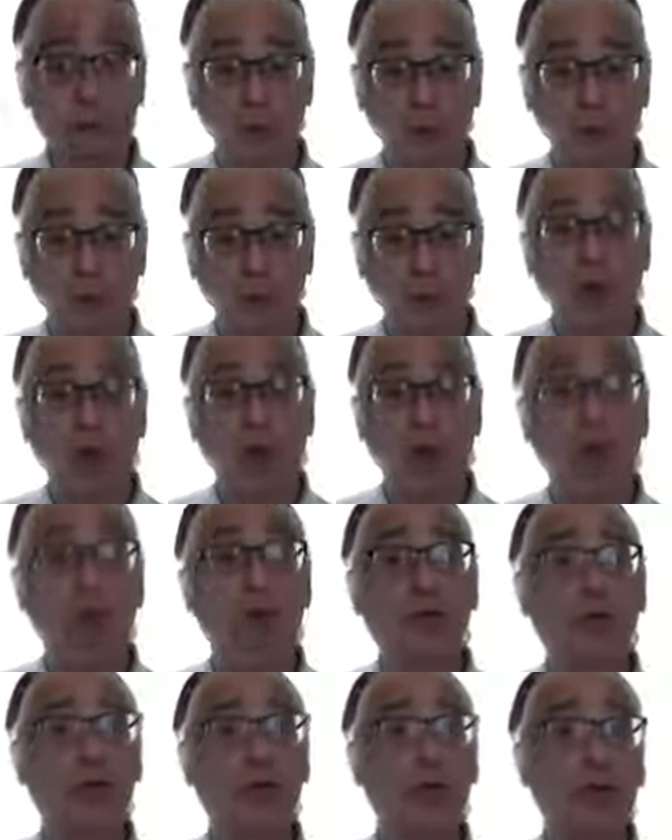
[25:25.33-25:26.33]
the garlic,
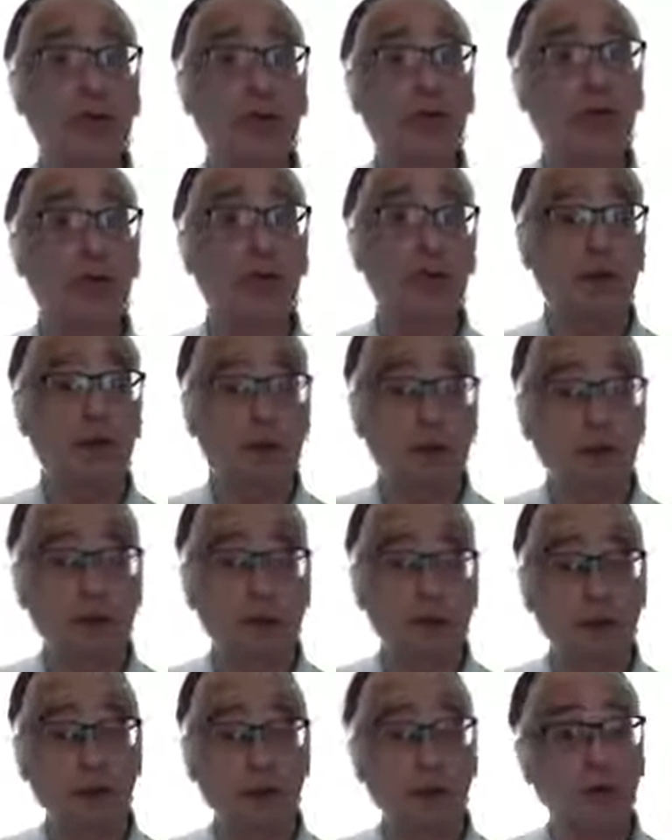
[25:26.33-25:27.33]
ginger, onions,
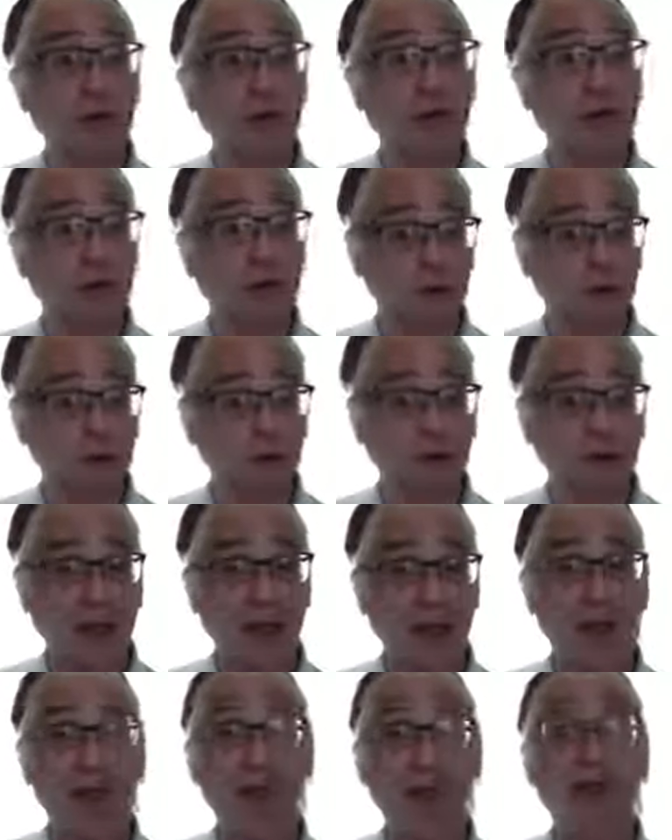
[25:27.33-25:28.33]
brassica sprouts, and
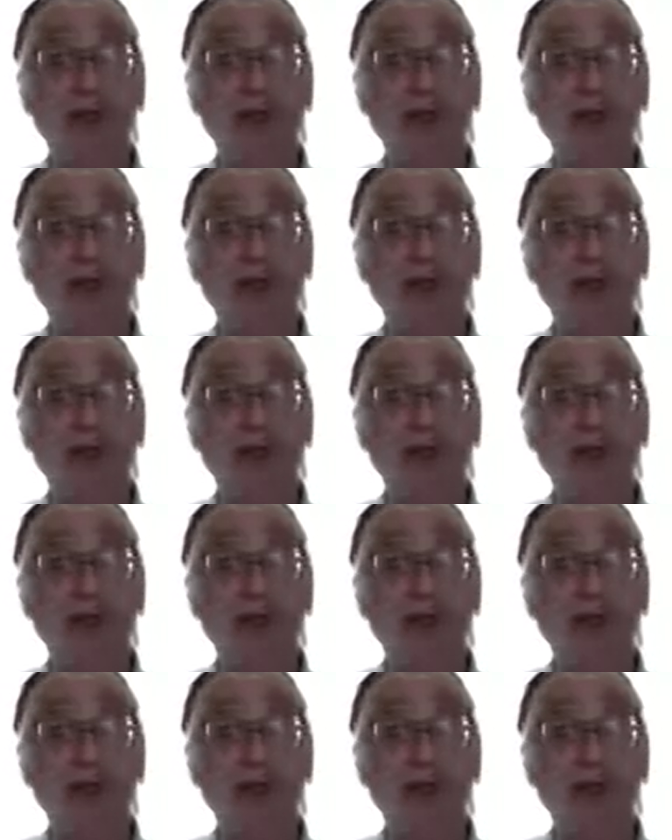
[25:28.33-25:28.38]
eggs,